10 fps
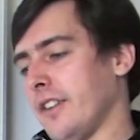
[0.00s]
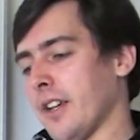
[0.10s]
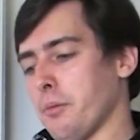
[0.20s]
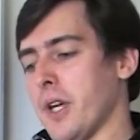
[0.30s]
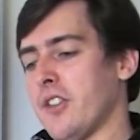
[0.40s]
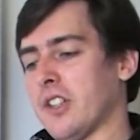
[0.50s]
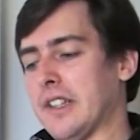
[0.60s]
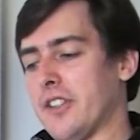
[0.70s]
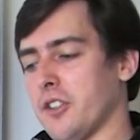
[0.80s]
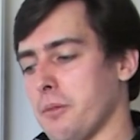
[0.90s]
they're
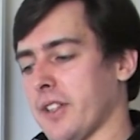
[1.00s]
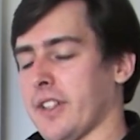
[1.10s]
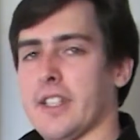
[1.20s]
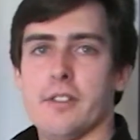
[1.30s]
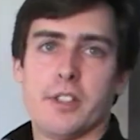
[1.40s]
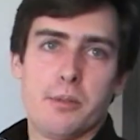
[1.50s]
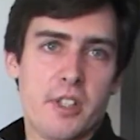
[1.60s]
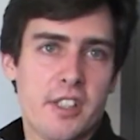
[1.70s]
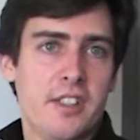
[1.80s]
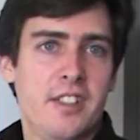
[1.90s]
basically symmetric
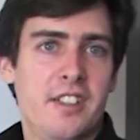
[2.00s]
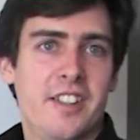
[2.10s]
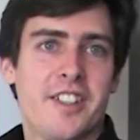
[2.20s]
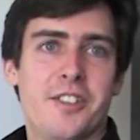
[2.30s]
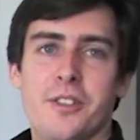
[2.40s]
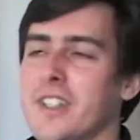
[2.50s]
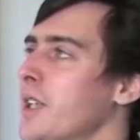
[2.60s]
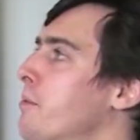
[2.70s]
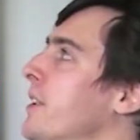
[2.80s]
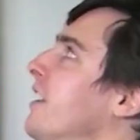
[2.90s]
everywhere. Like
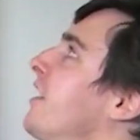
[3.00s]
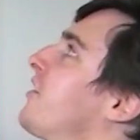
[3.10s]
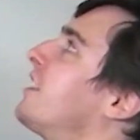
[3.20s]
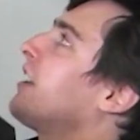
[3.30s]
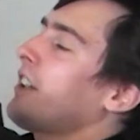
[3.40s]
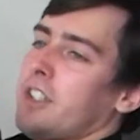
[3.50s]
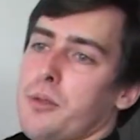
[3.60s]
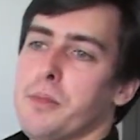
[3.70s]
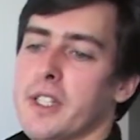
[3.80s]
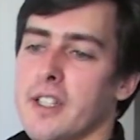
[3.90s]
the APIs, the
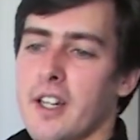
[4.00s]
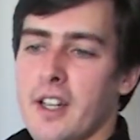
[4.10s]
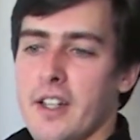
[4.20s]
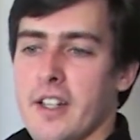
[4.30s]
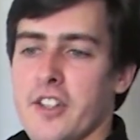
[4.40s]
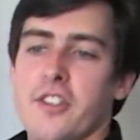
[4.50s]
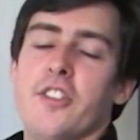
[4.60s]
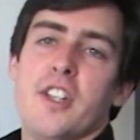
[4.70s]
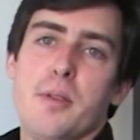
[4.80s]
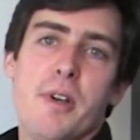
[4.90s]
IRP is
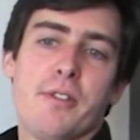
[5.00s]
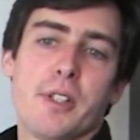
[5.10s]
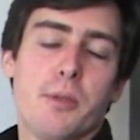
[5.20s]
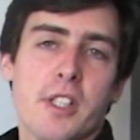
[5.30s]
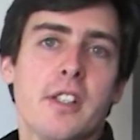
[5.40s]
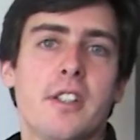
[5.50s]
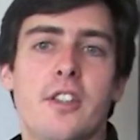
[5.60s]
the same everywhere.